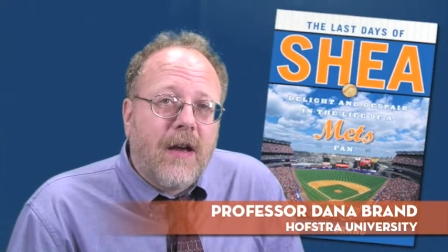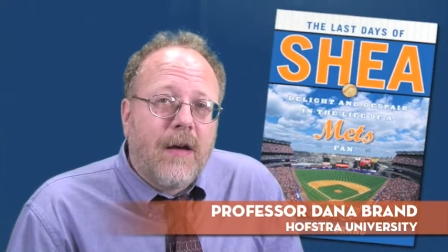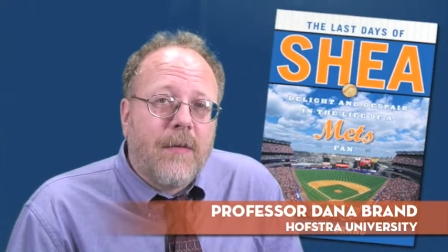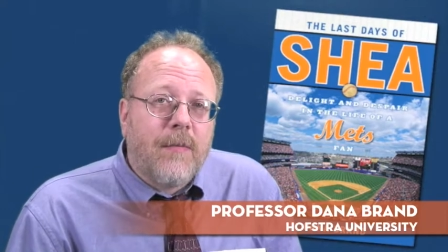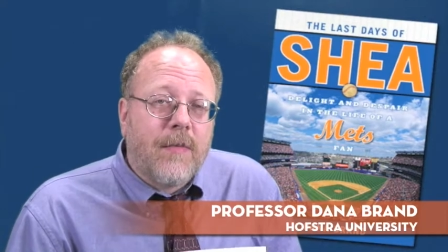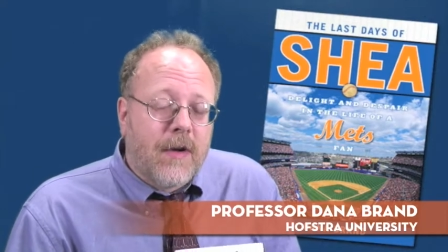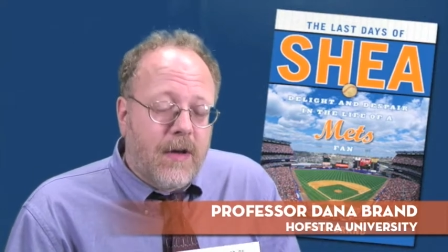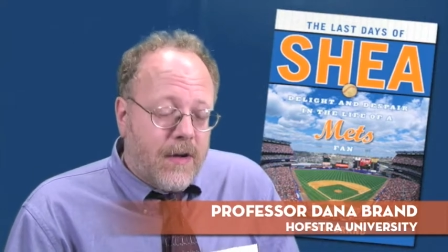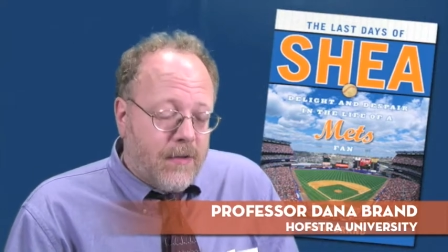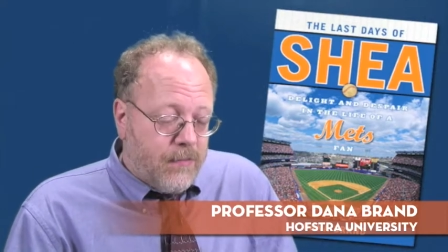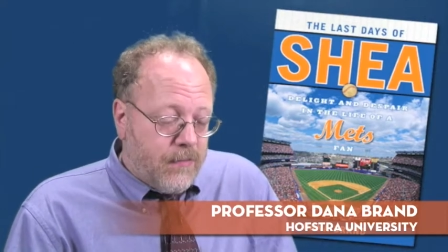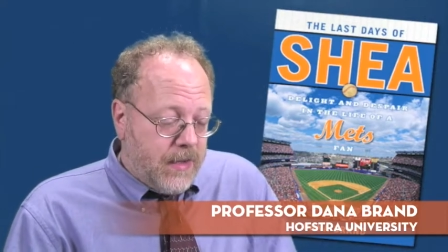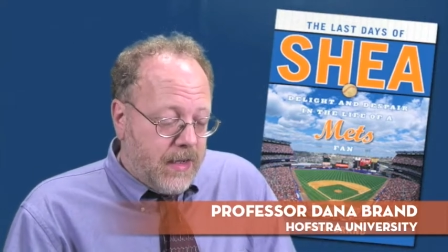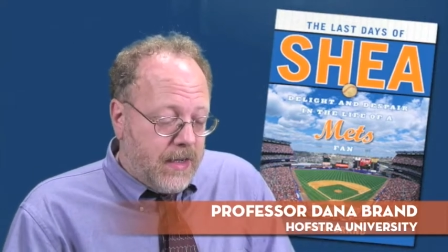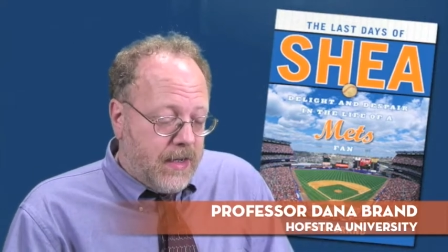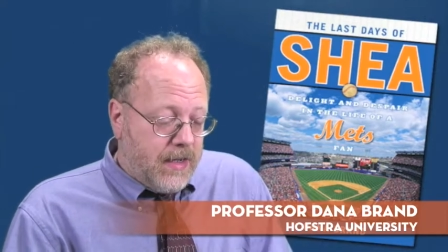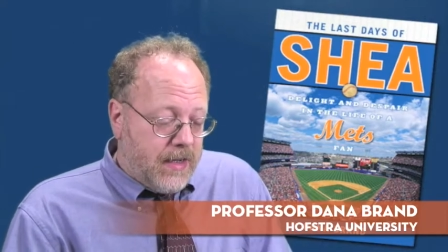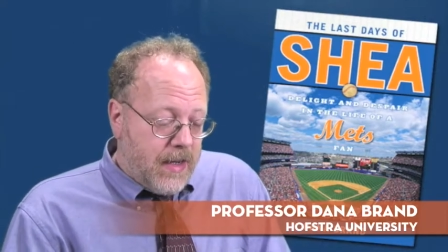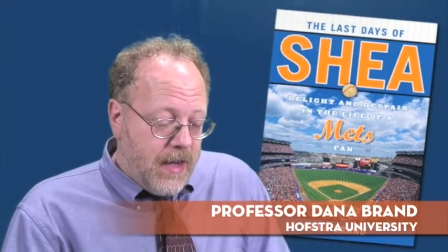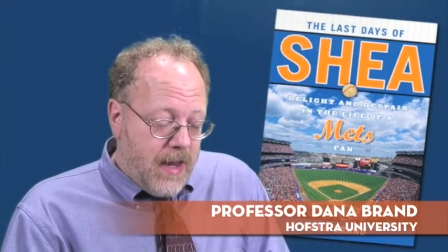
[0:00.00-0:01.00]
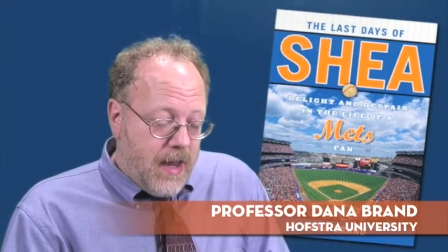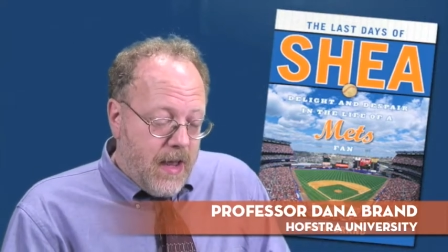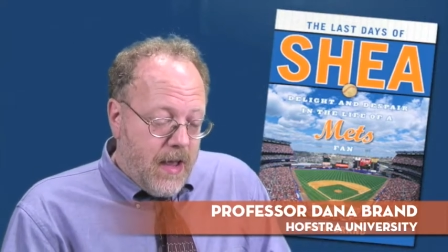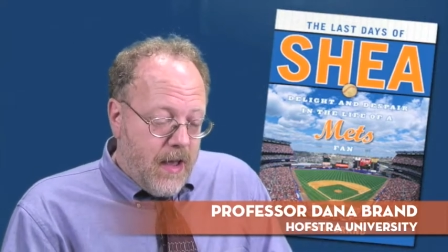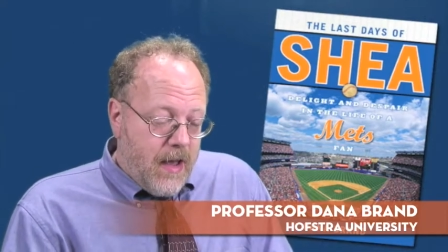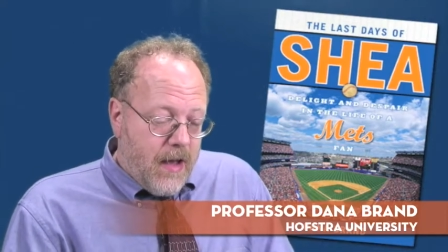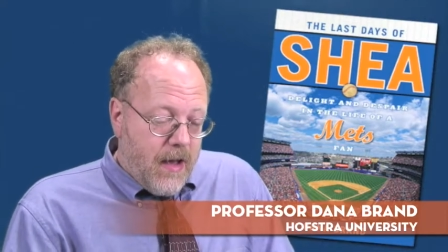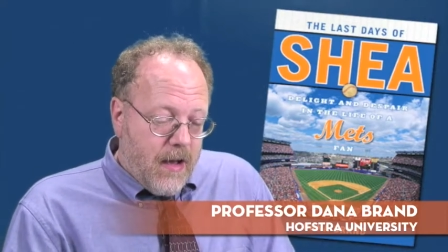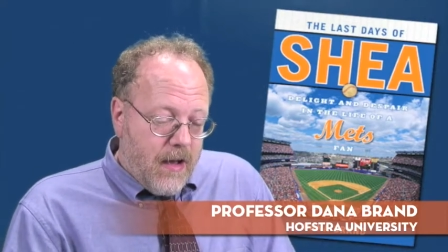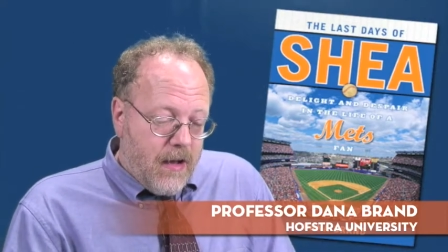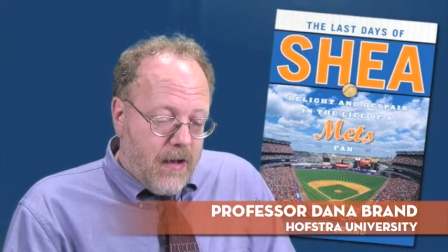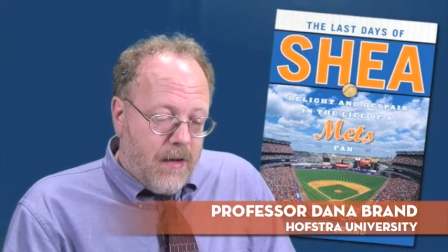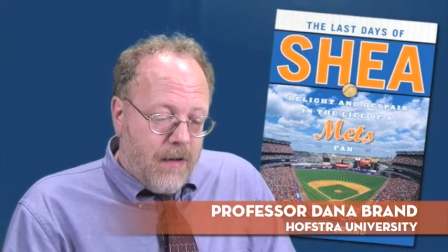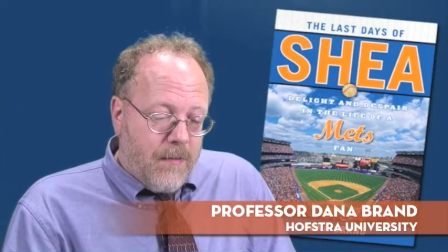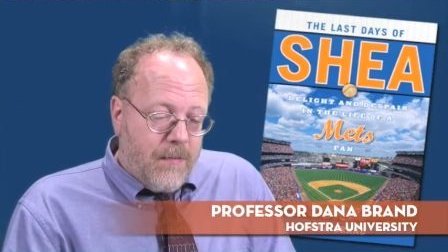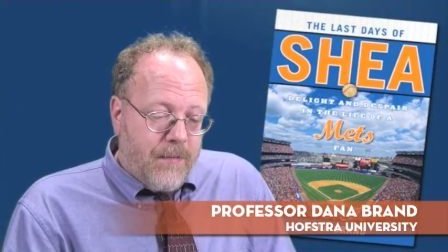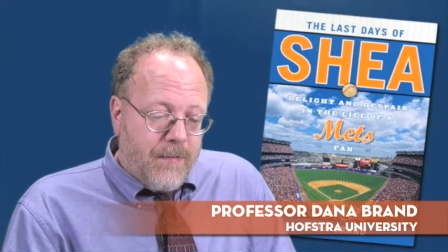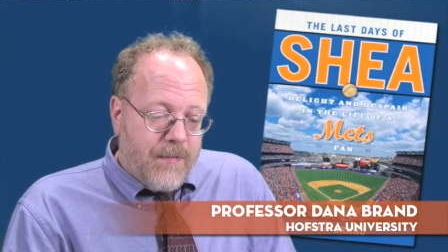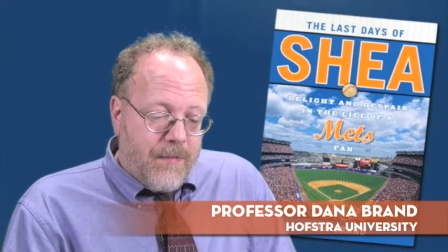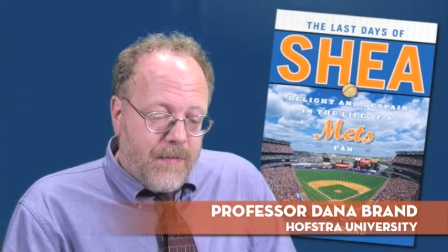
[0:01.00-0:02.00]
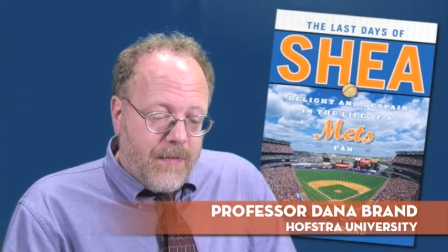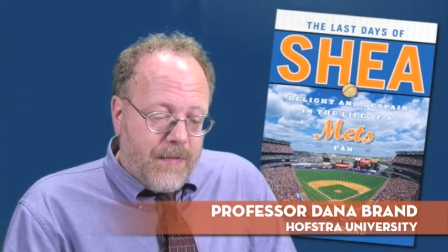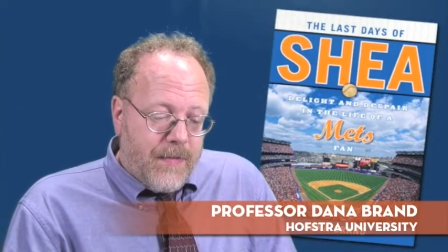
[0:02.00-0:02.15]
I'm going to read um,